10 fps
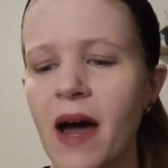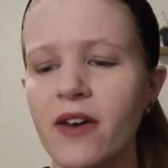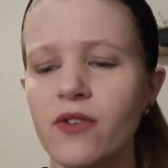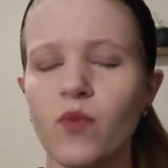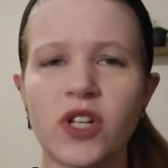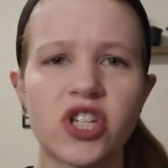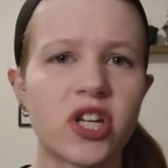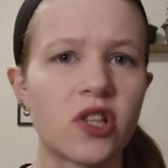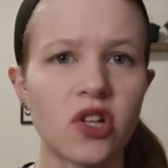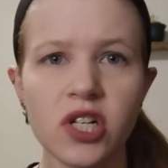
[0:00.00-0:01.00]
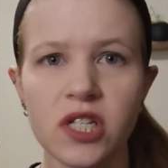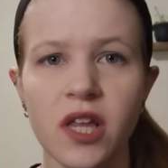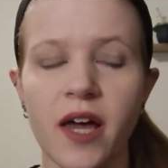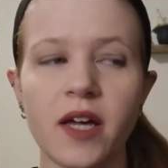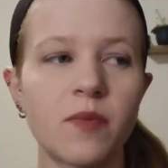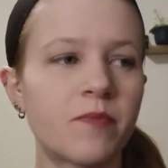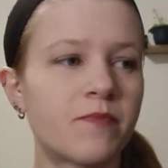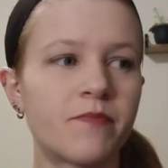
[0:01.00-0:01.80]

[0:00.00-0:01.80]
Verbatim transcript: matter what she looks like,